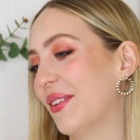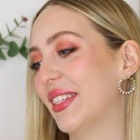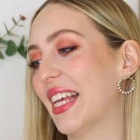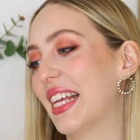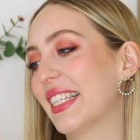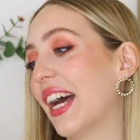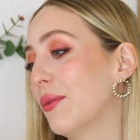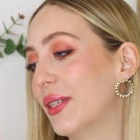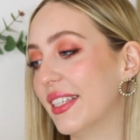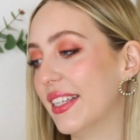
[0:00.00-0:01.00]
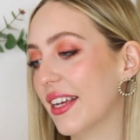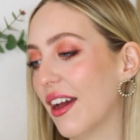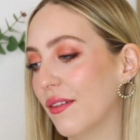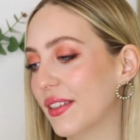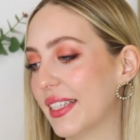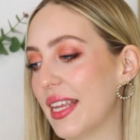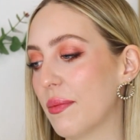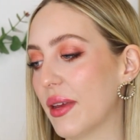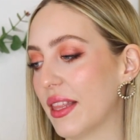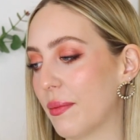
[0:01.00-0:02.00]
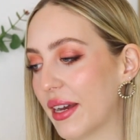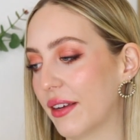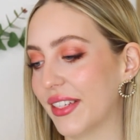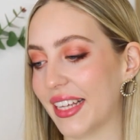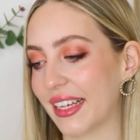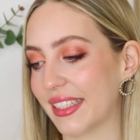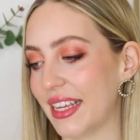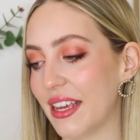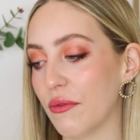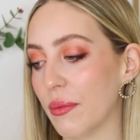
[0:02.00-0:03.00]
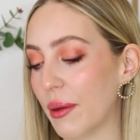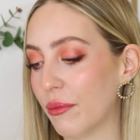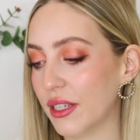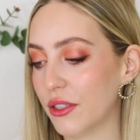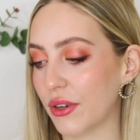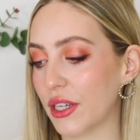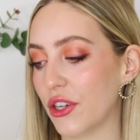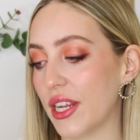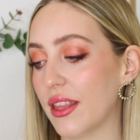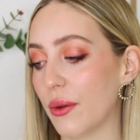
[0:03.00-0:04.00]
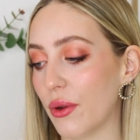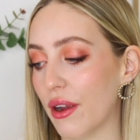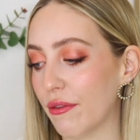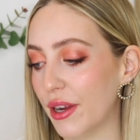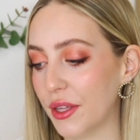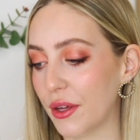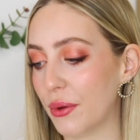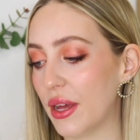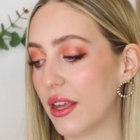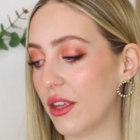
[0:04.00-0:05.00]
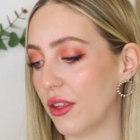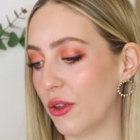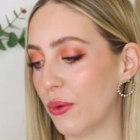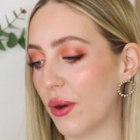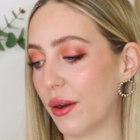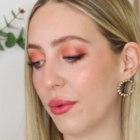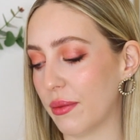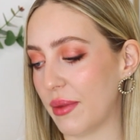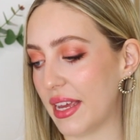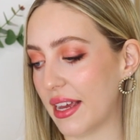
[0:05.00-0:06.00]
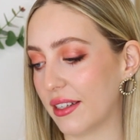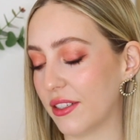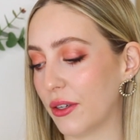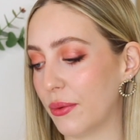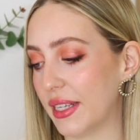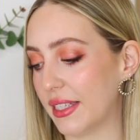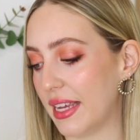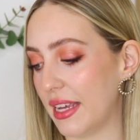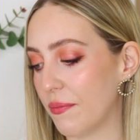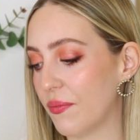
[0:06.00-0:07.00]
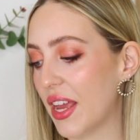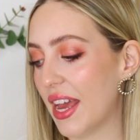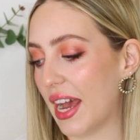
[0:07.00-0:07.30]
So it says, I was sitting half asleep in the back of a taxi, remembering strangely that wherever I go, you are with me, and so is he.